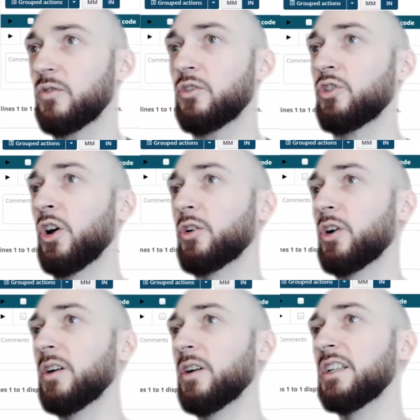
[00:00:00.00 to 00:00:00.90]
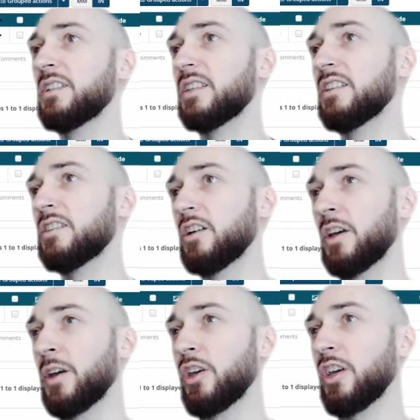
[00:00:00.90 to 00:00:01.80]
So currently, since
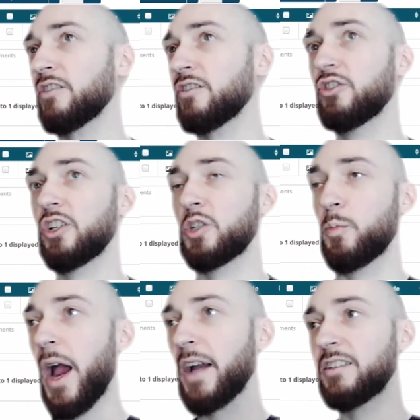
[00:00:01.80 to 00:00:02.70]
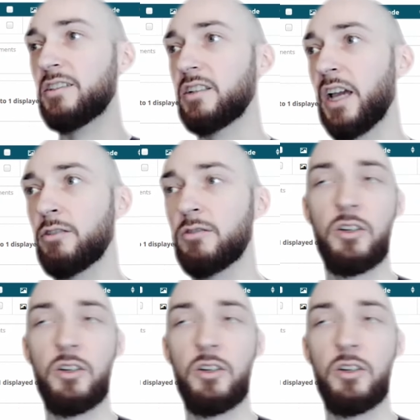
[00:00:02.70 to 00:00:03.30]
it's just a Practice account,